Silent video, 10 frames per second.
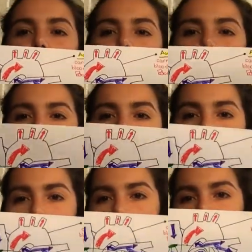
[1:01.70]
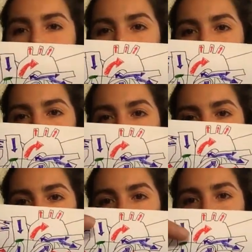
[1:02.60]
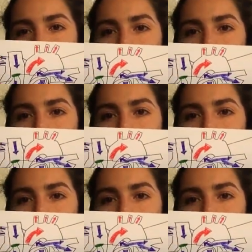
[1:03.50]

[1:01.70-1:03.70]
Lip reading: see, like this is a heart, and this is